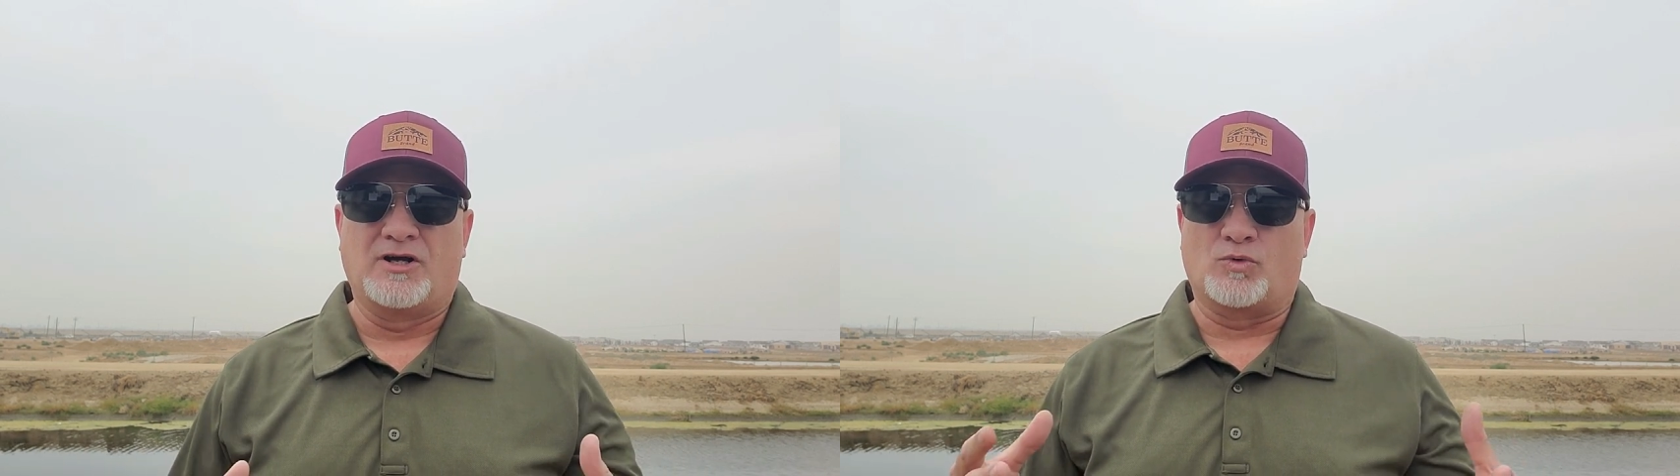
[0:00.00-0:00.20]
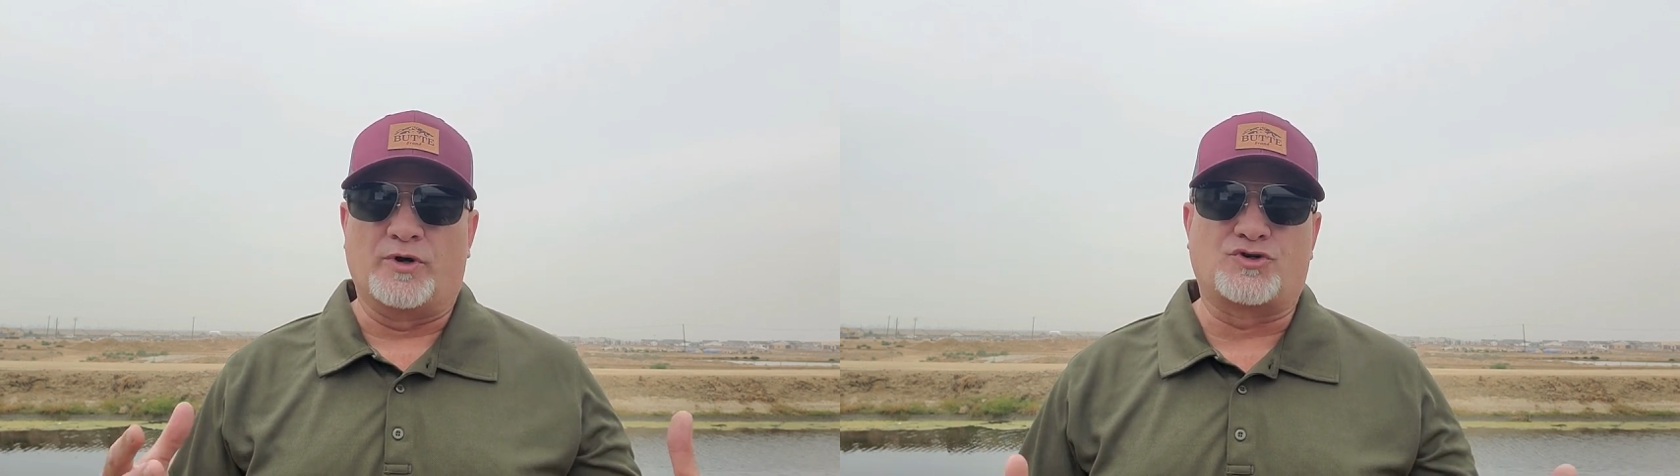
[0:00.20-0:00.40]

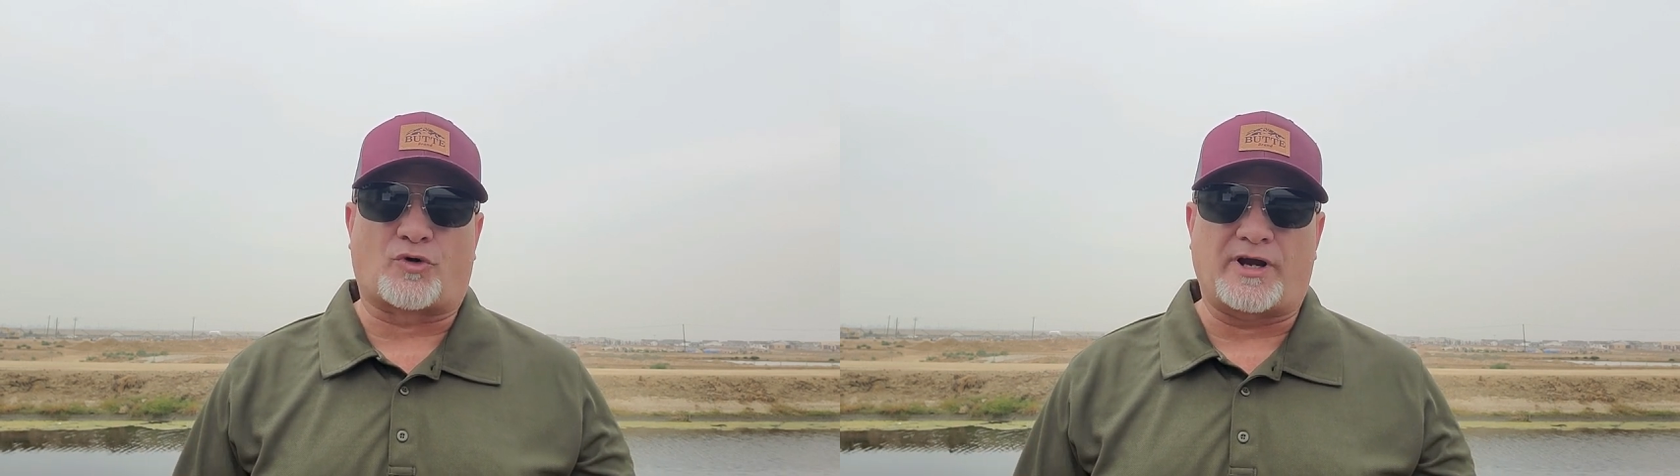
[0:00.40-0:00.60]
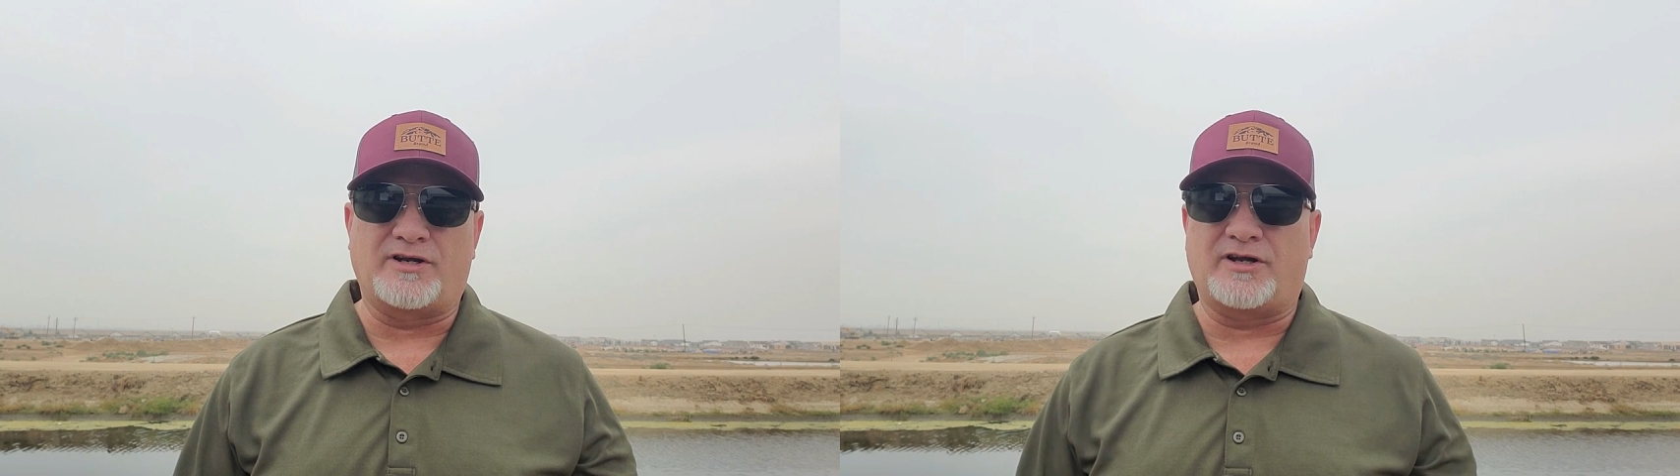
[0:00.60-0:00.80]
we
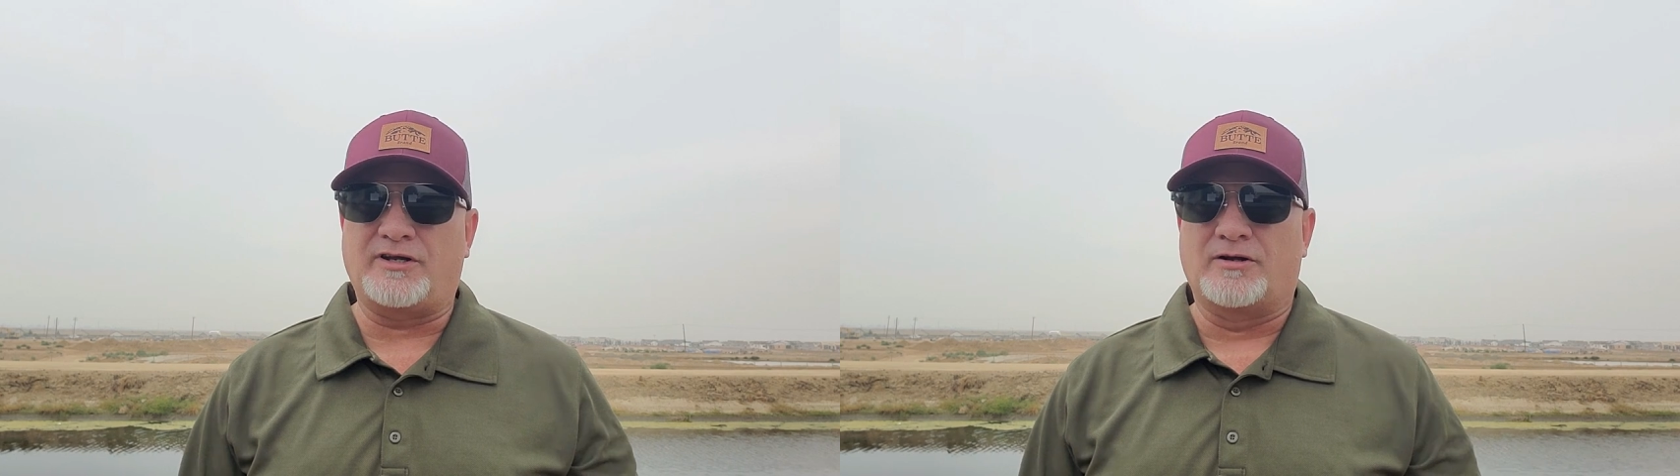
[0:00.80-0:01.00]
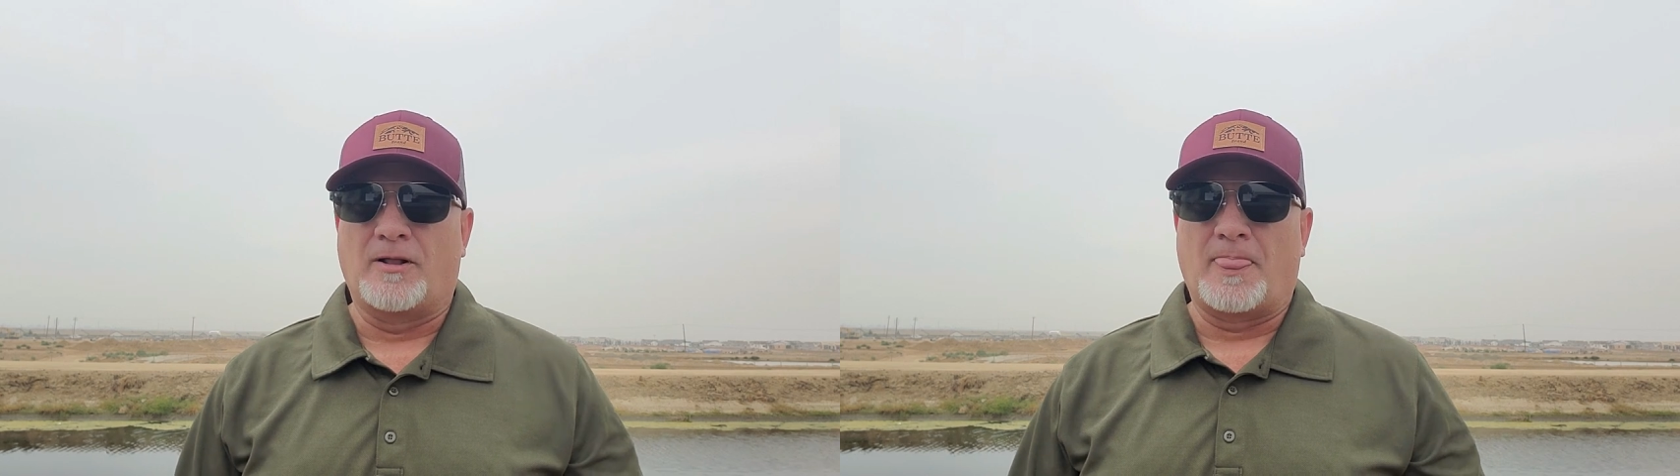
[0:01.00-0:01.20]
drained
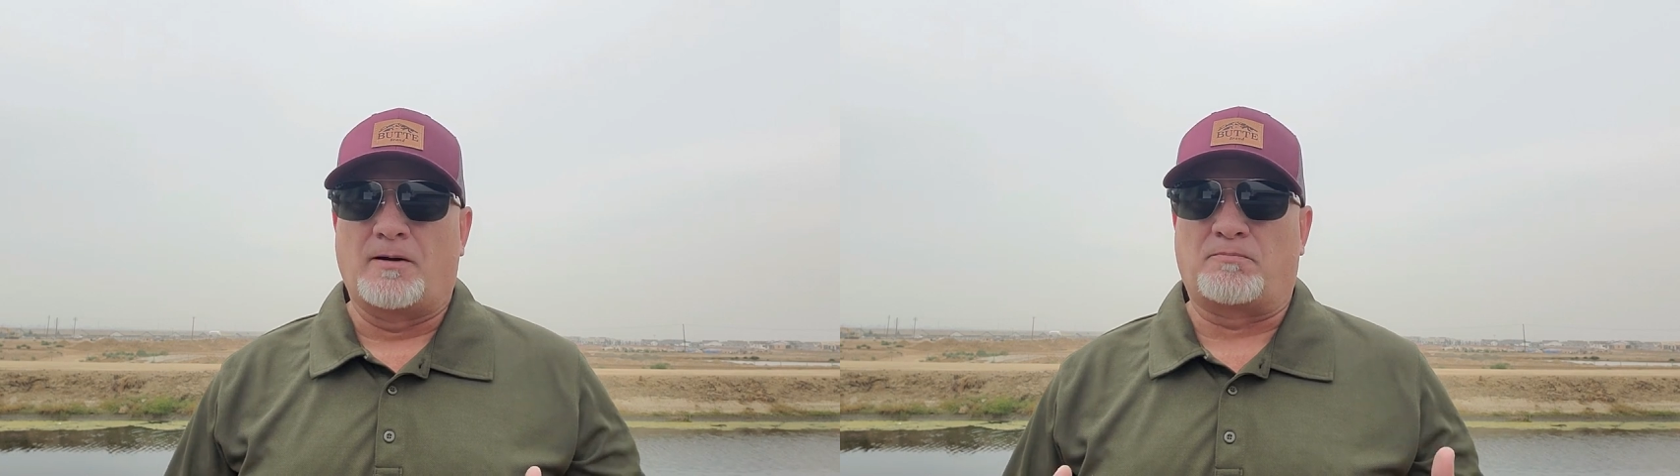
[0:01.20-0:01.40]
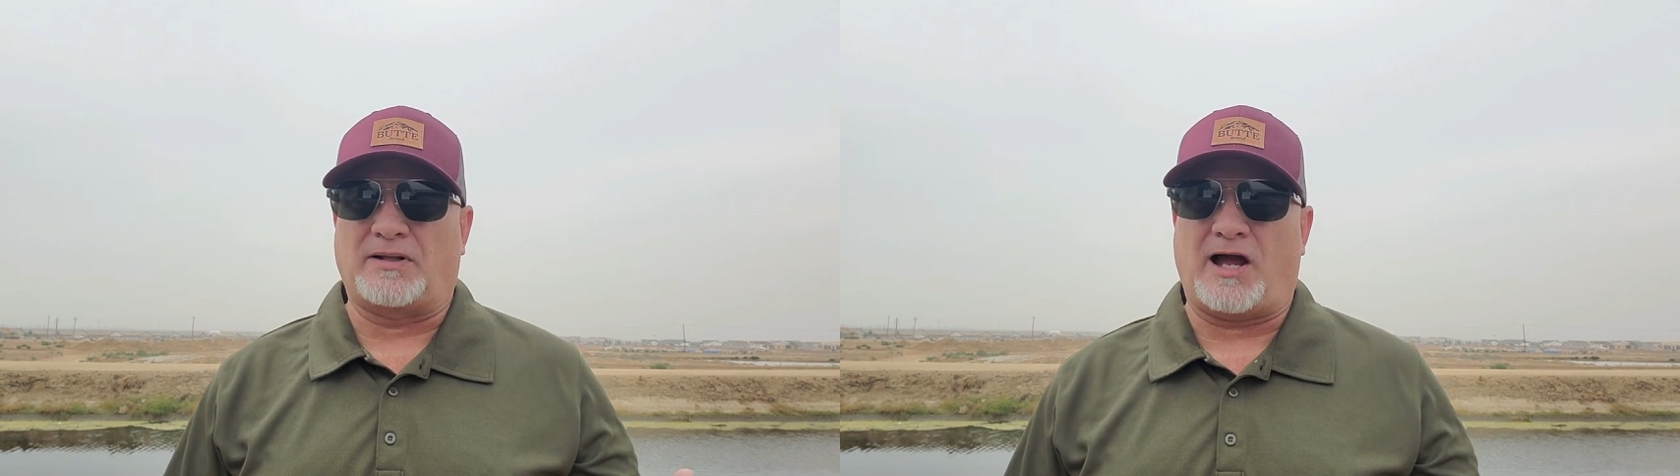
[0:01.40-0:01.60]
it,
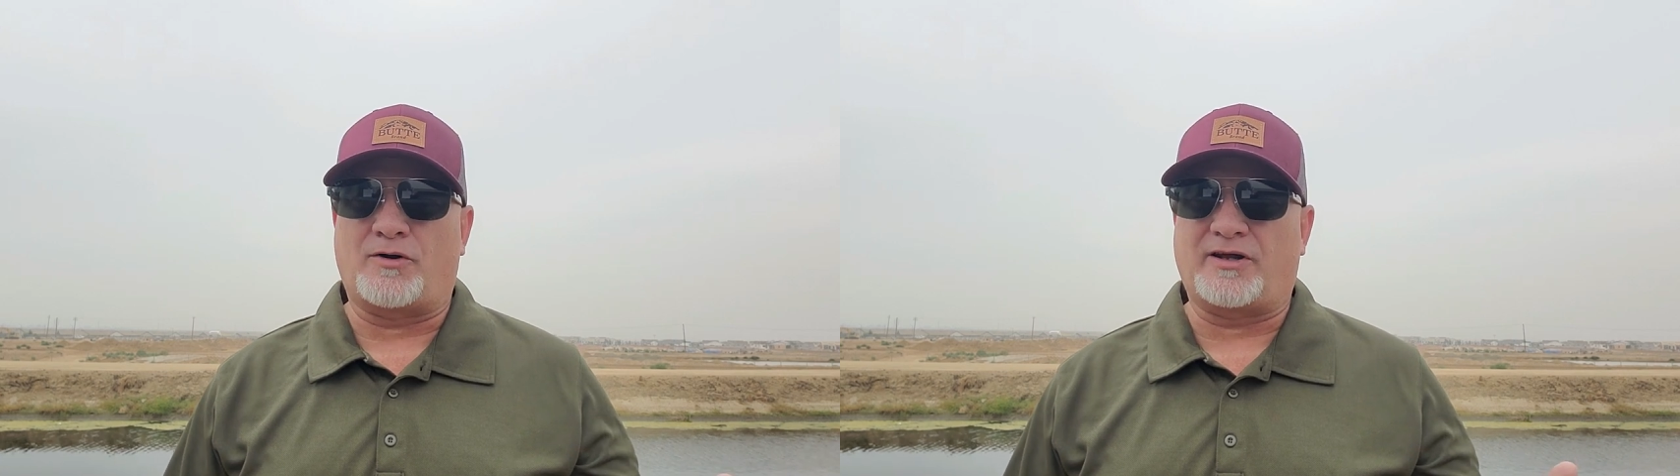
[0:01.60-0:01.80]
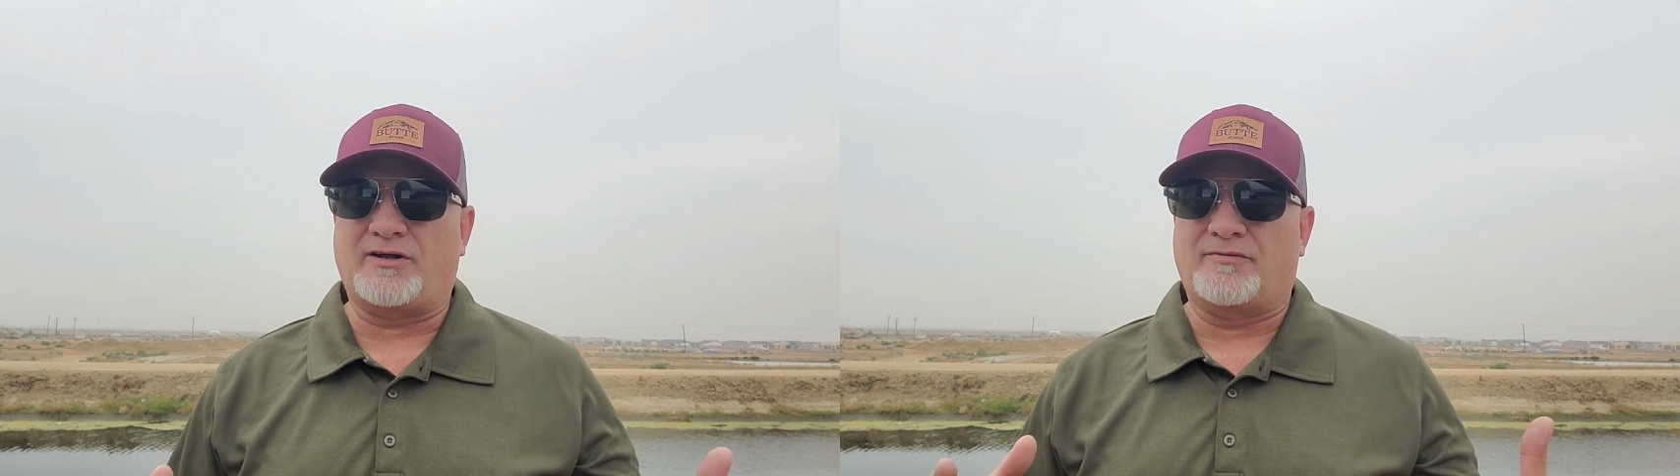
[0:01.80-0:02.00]

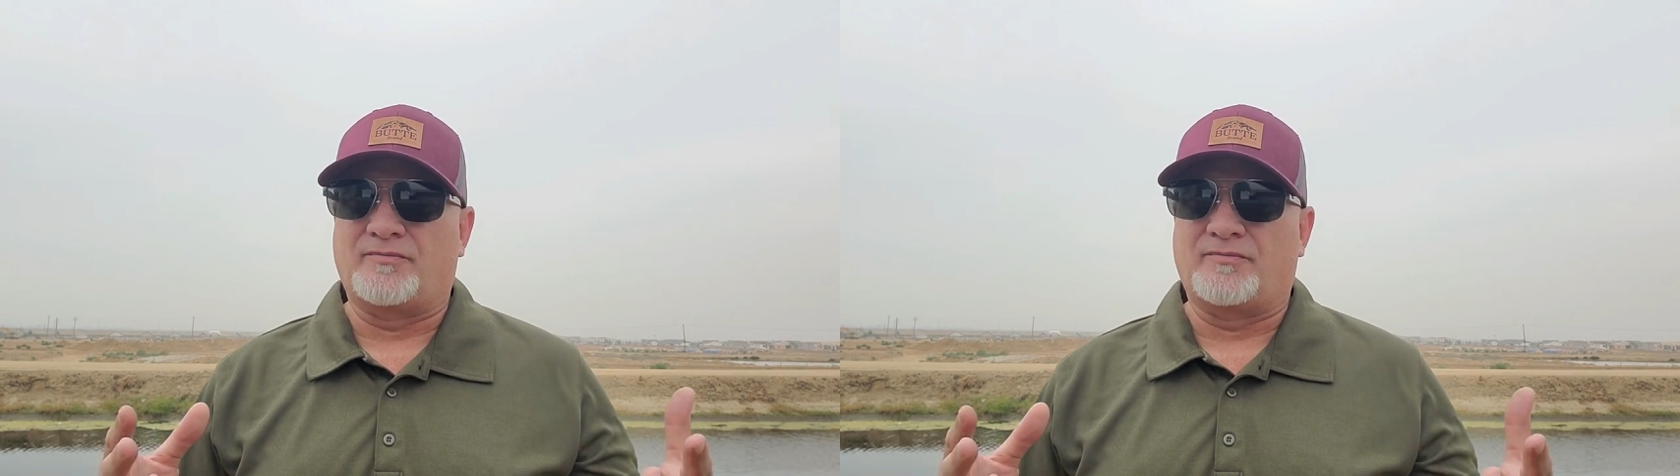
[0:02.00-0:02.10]
plowed it,